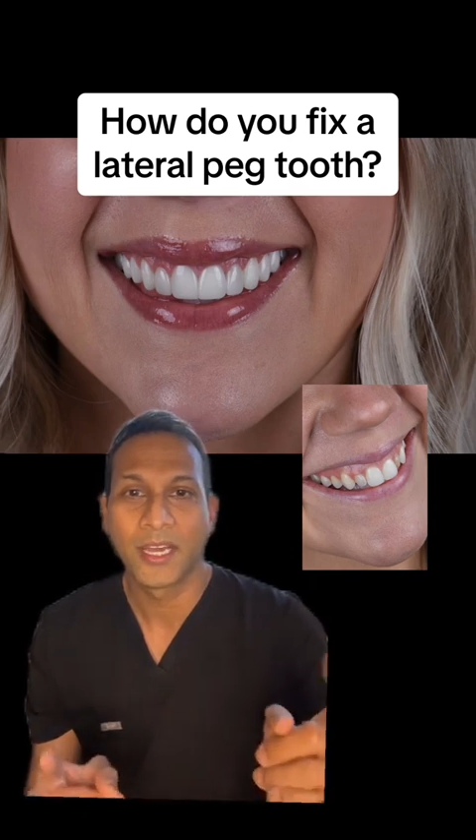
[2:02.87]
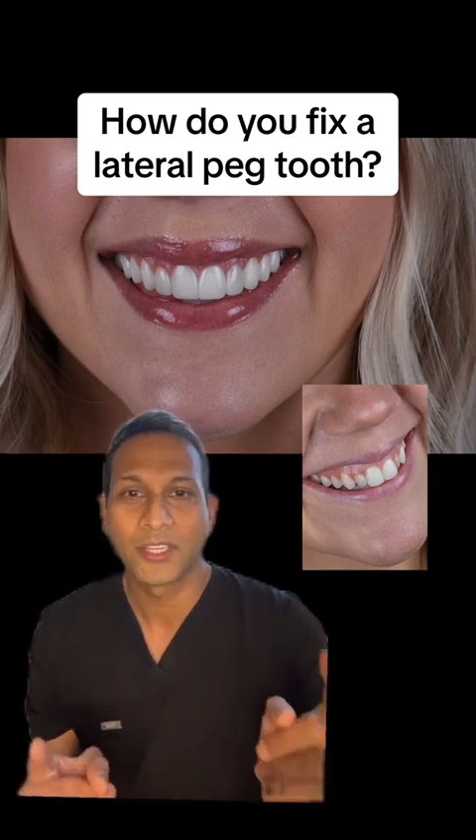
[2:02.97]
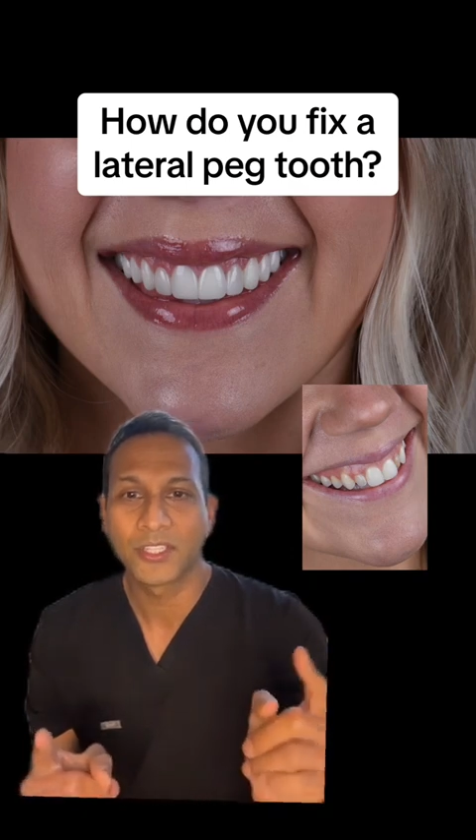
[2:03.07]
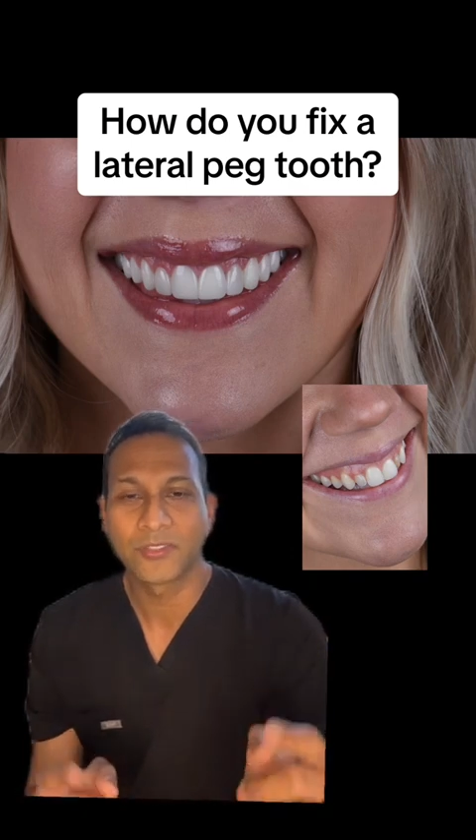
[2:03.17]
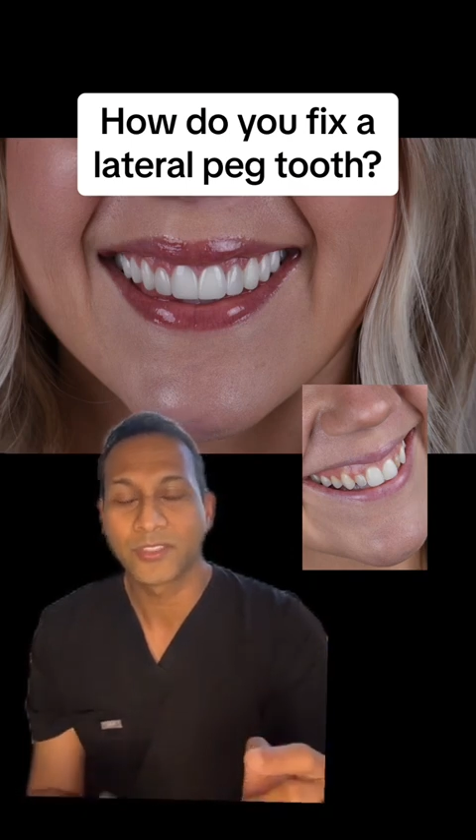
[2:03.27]

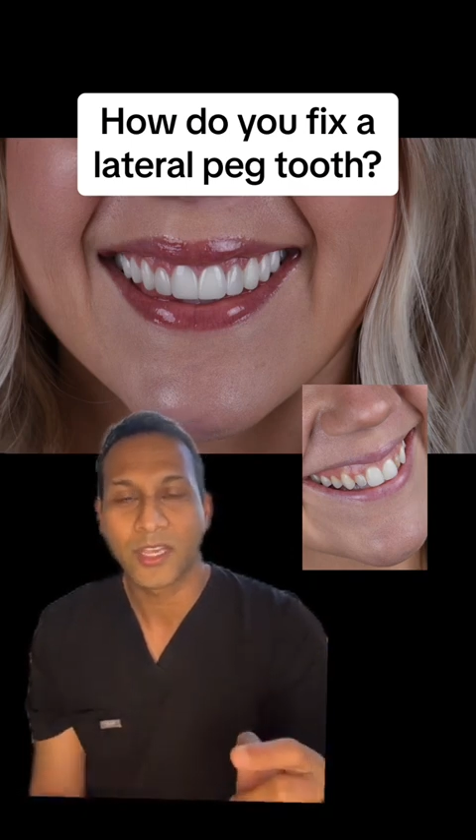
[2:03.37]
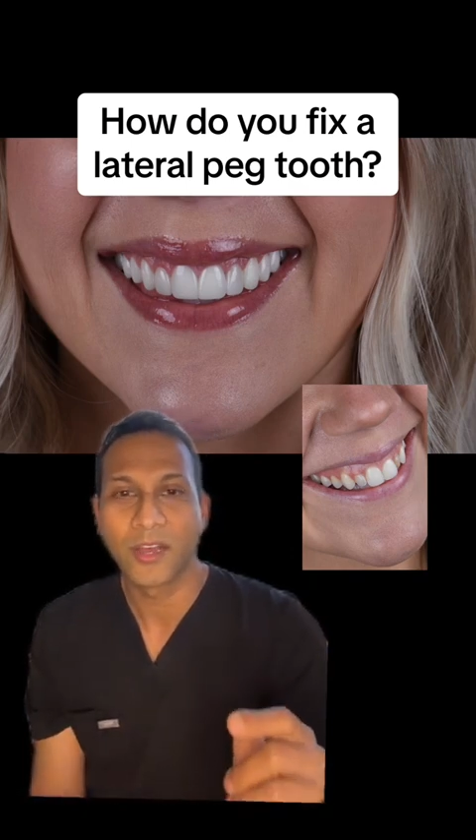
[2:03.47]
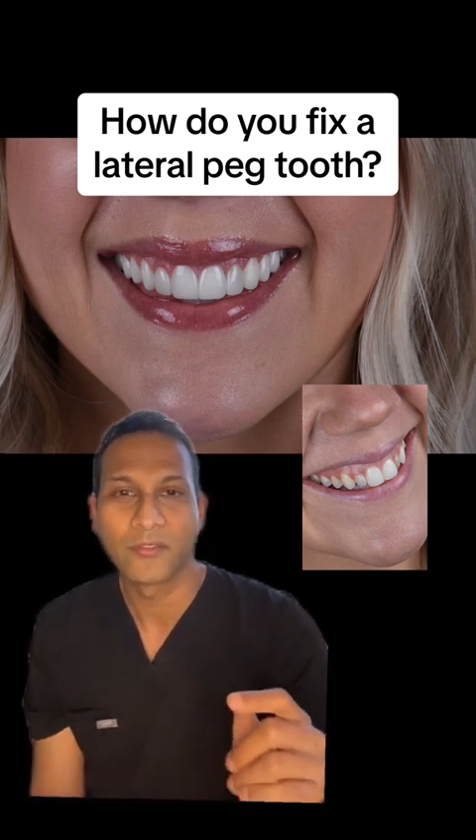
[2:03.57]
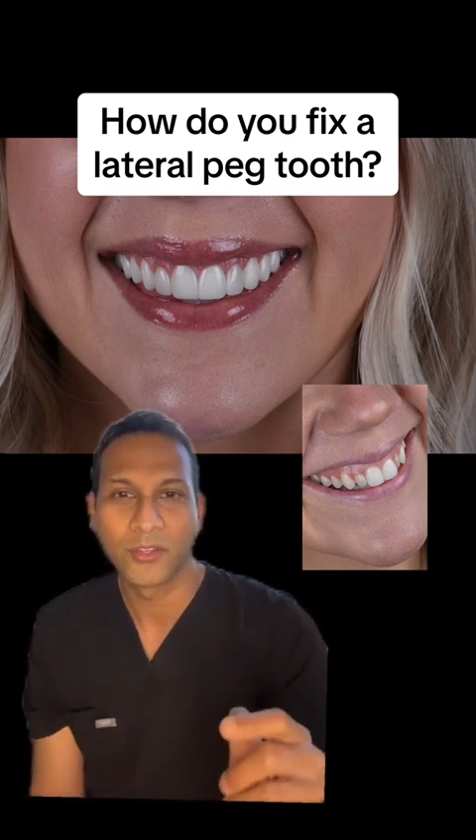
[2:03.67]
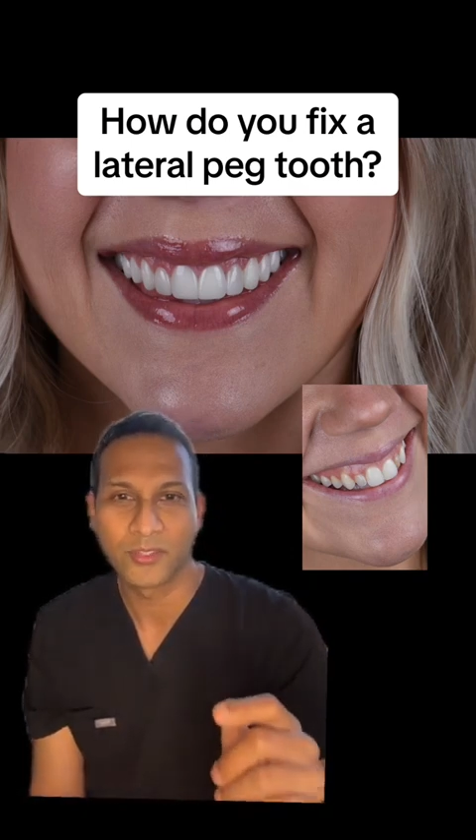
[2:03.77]
just of
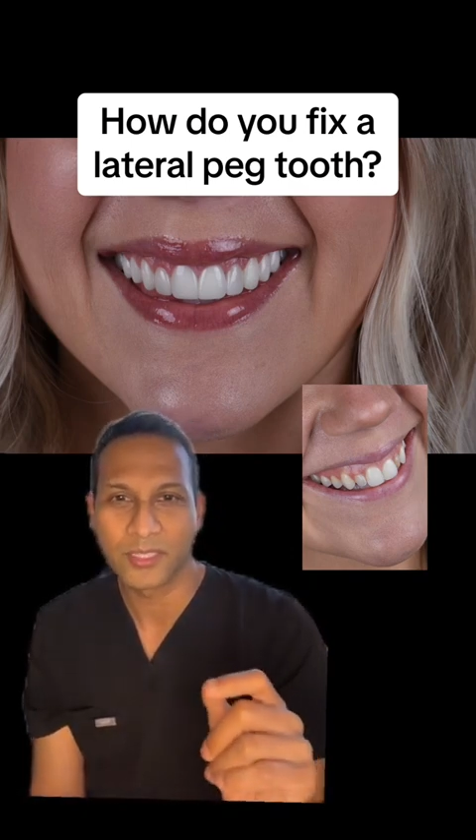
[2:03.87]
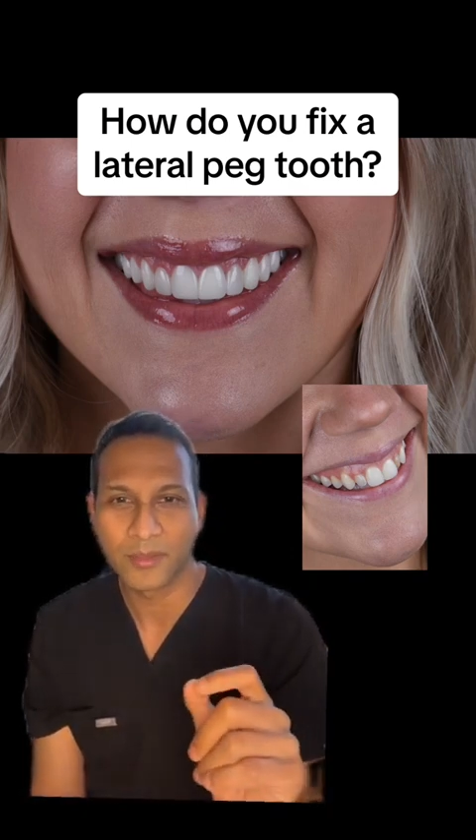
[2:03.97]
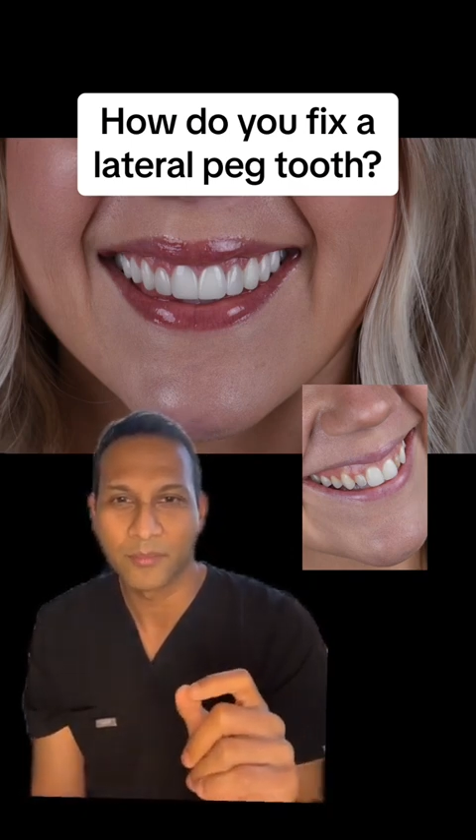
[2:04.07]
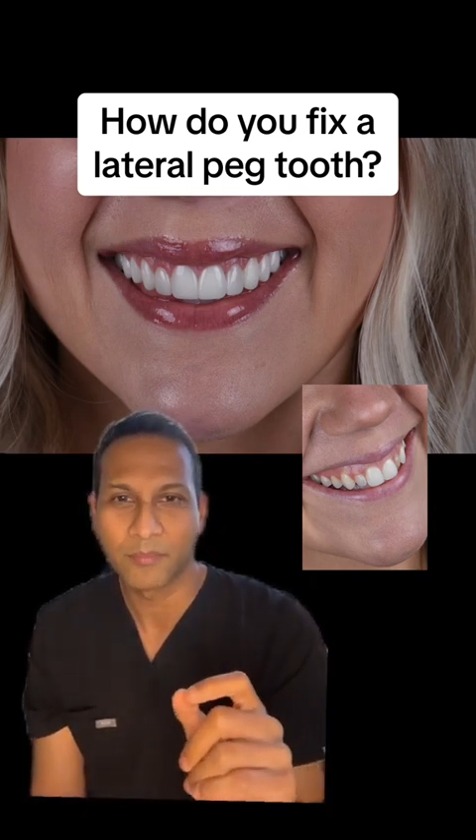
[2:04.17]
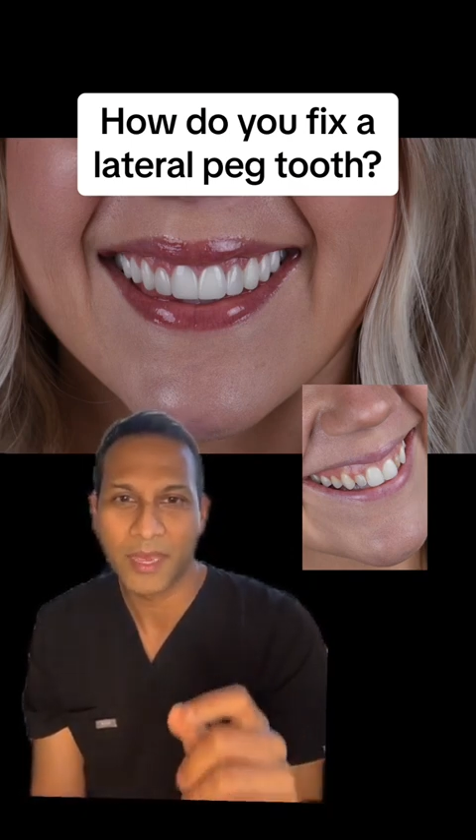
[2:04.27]
those
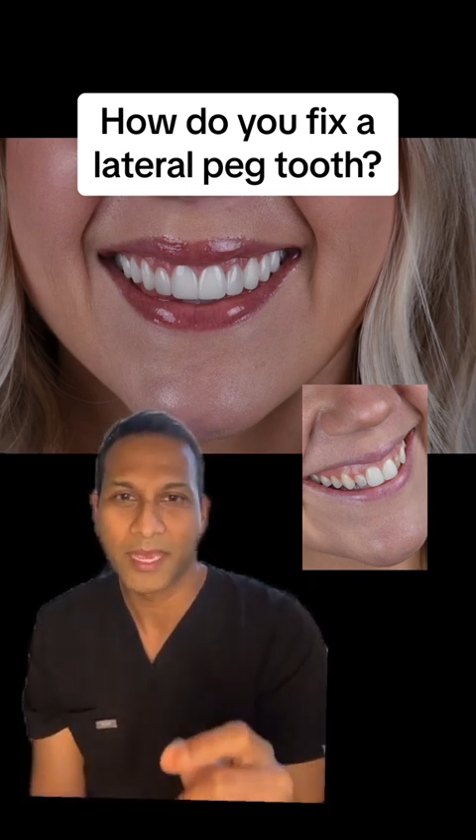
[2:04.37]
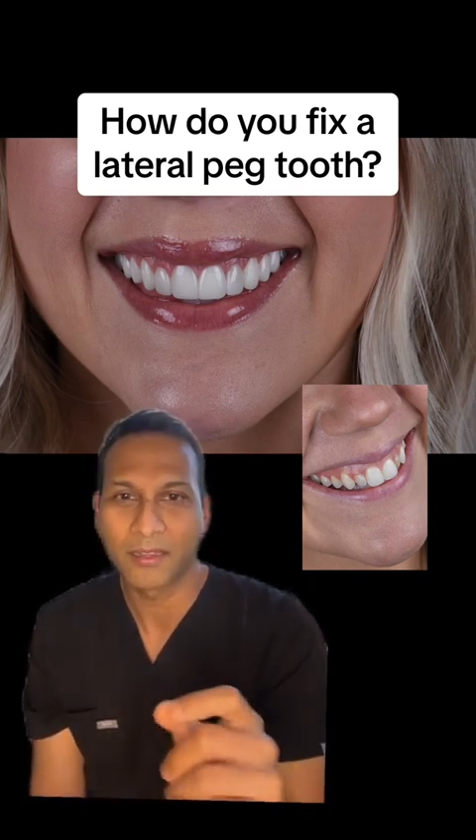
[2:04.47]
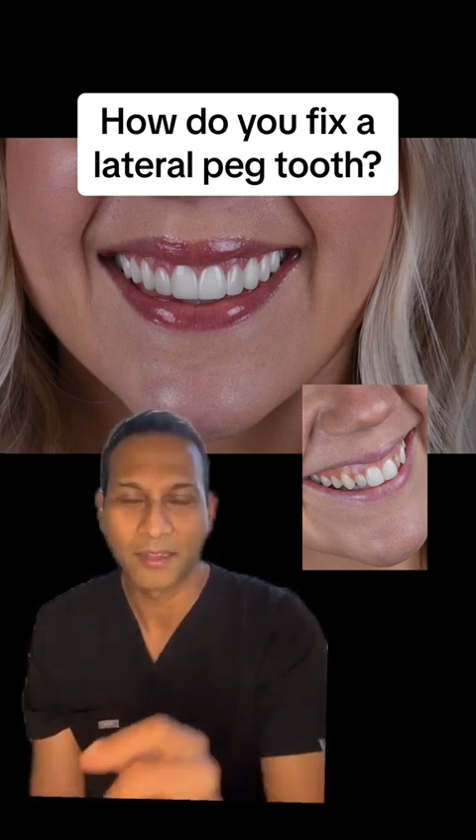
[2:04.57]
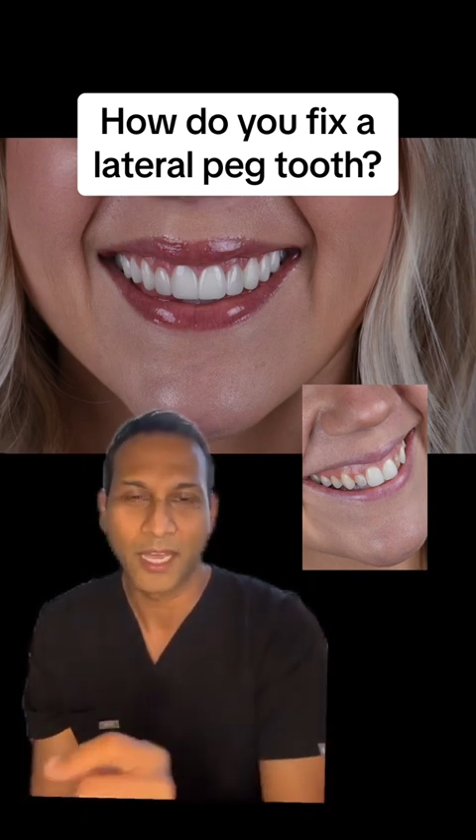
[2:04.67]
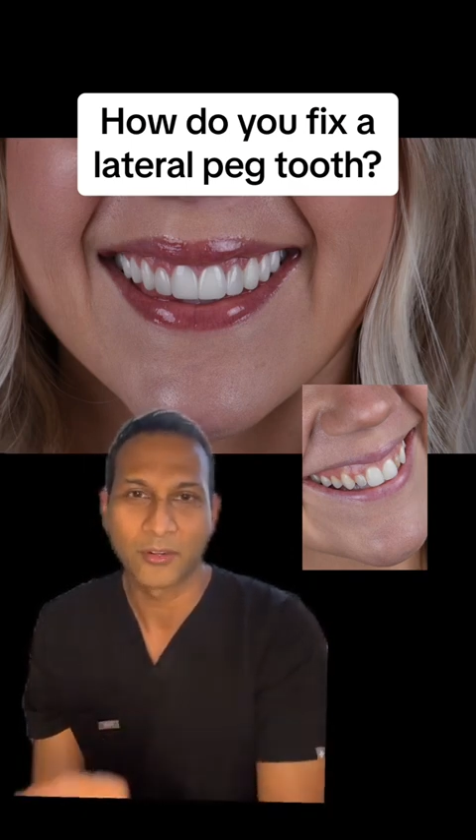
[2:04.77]
peg
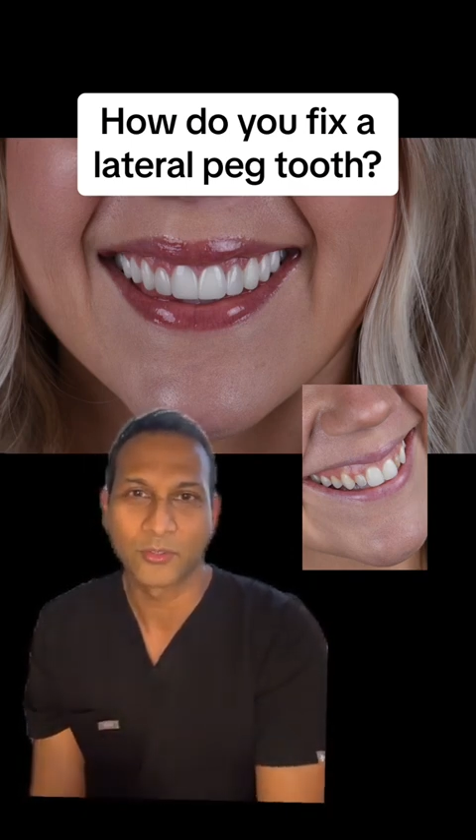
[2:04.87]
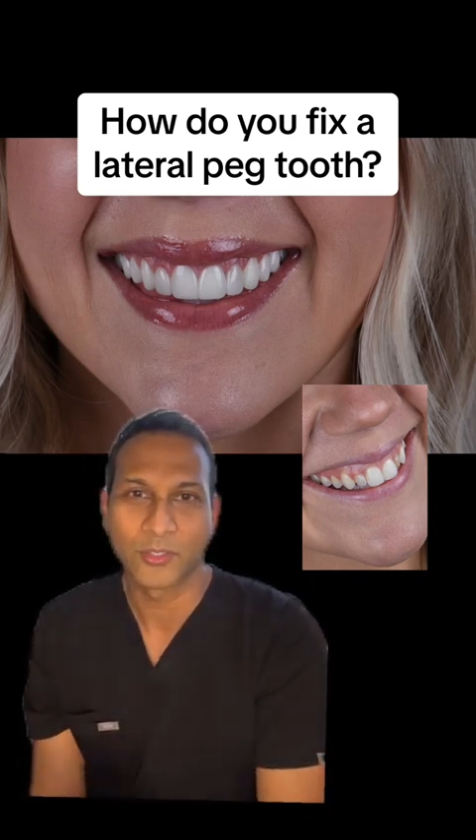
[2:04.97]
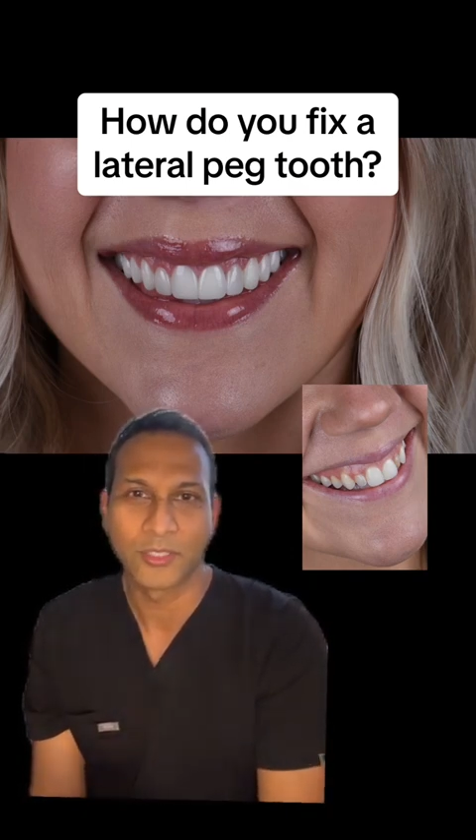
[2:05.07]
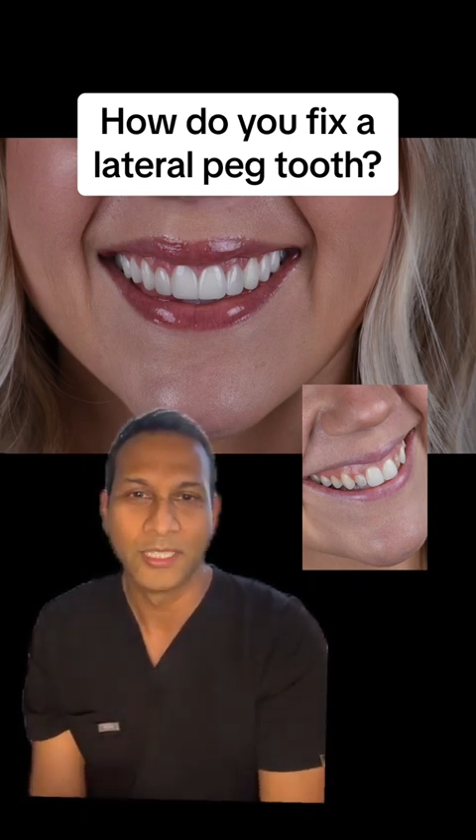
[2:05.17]
lateral